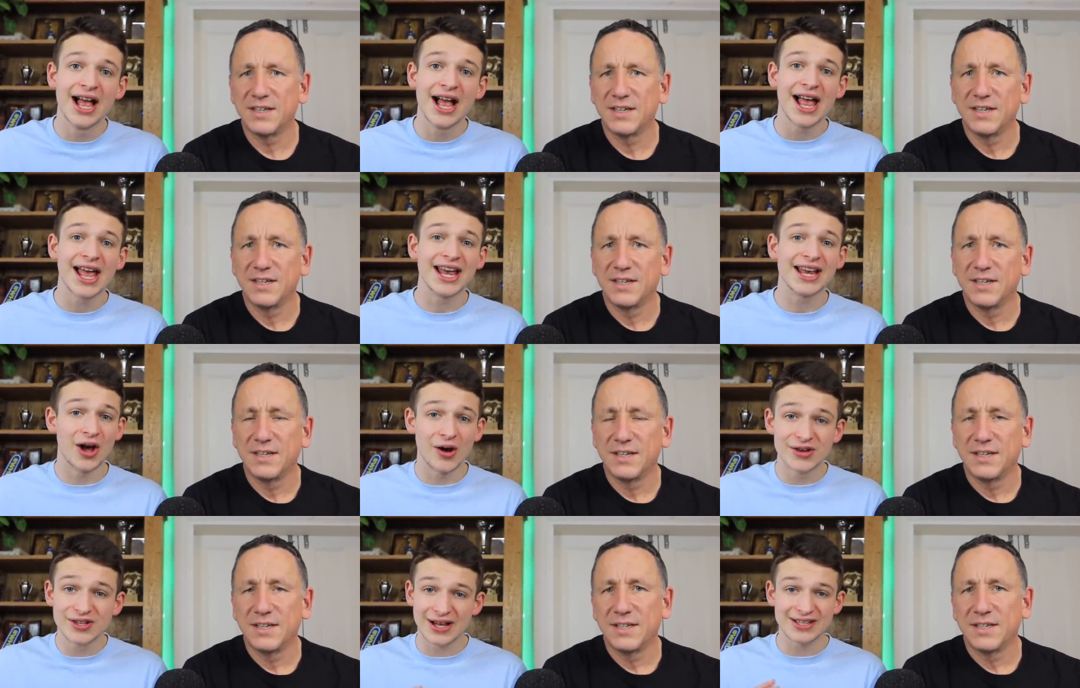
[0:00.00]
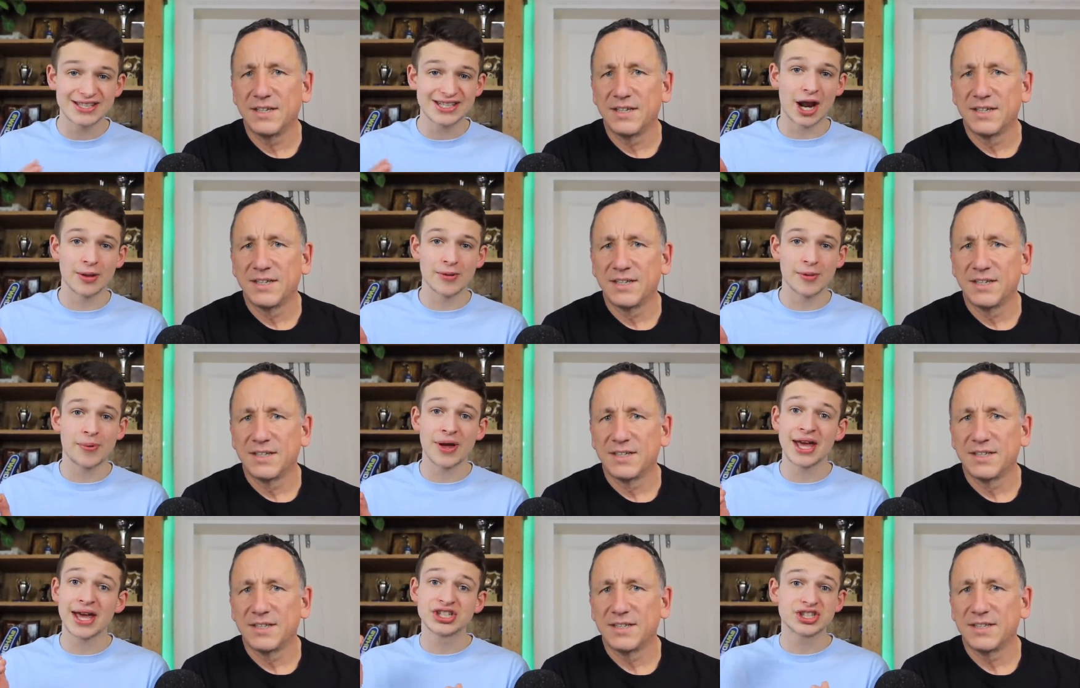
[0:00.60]
Speaker 1: He knows how to get out the
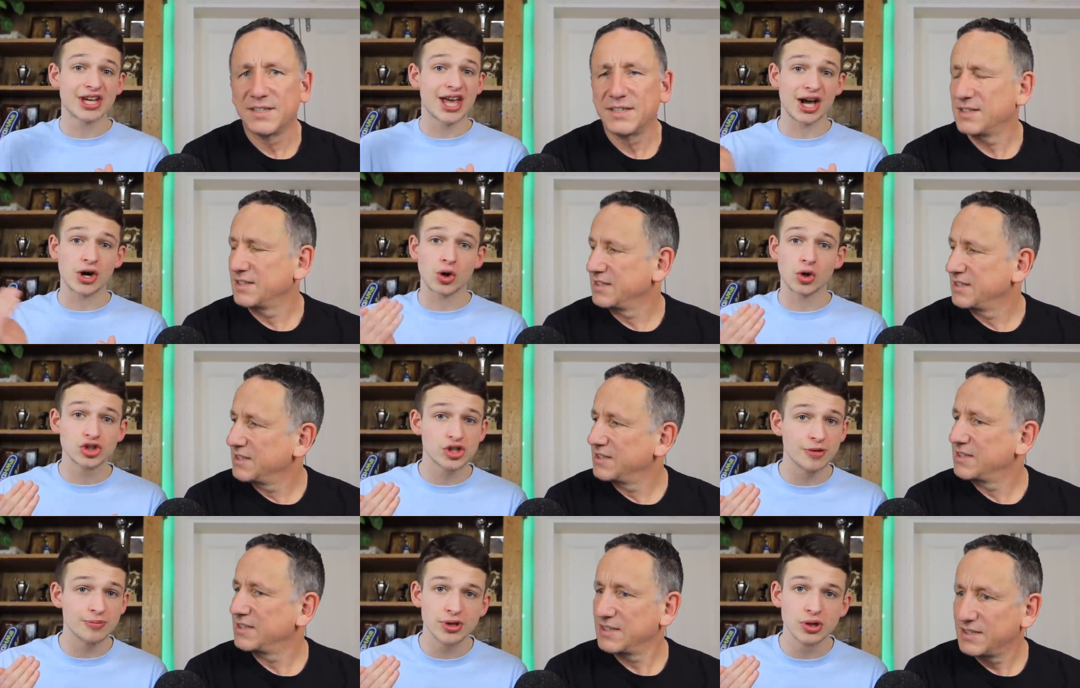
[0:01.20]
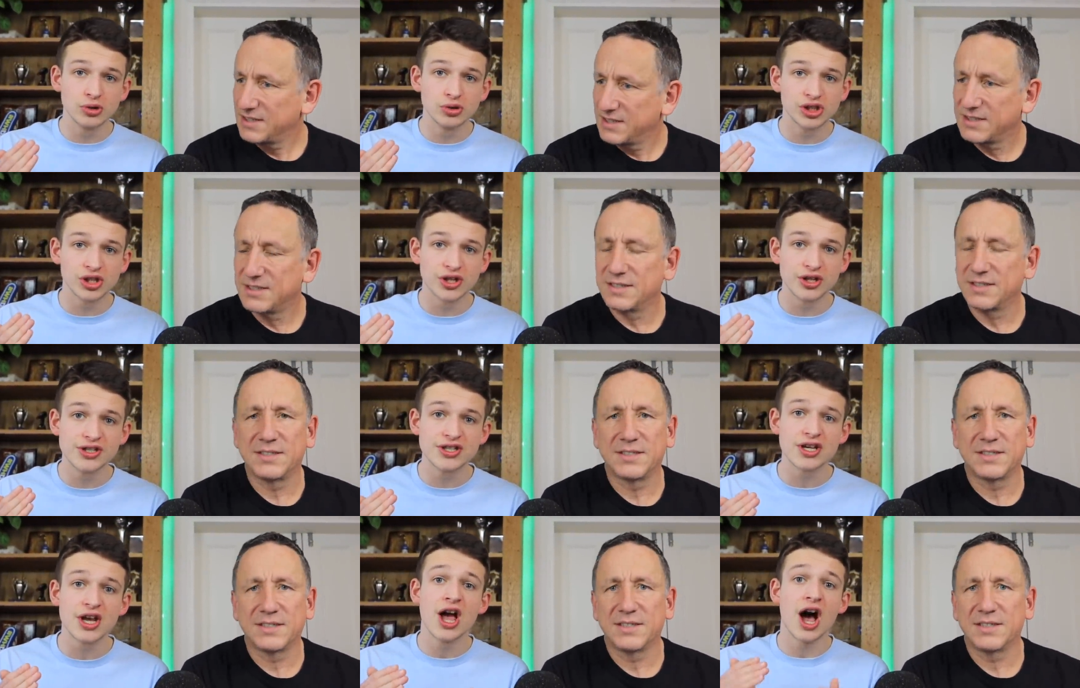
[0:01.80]
pitch, get
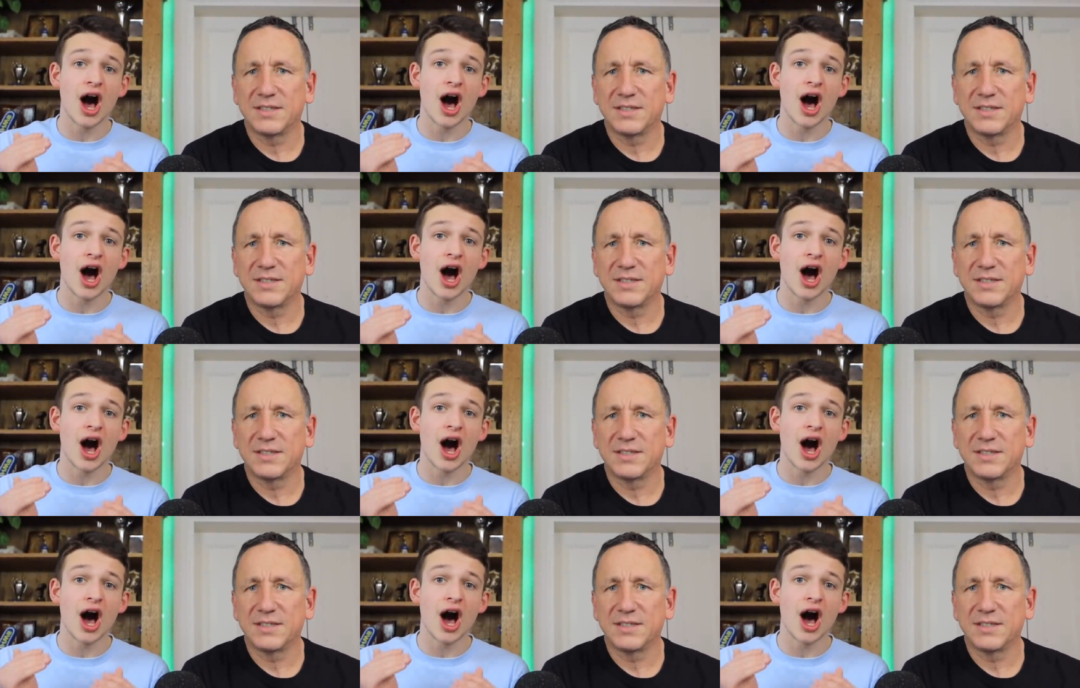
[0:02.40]
contributions.